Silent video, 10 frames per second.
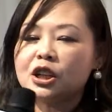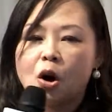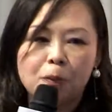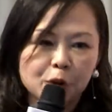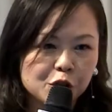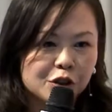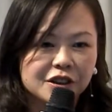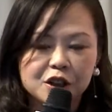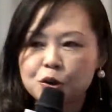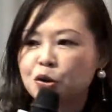the
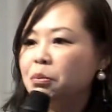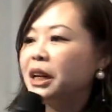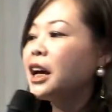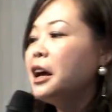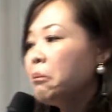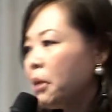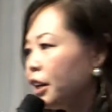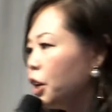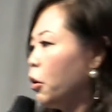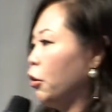opportunity to meet
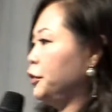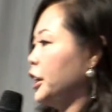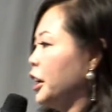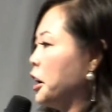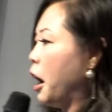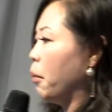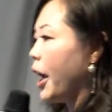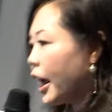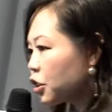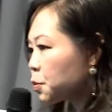many of the
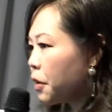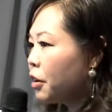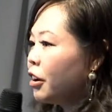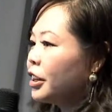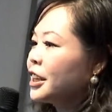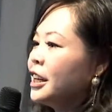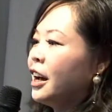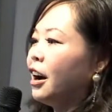experts,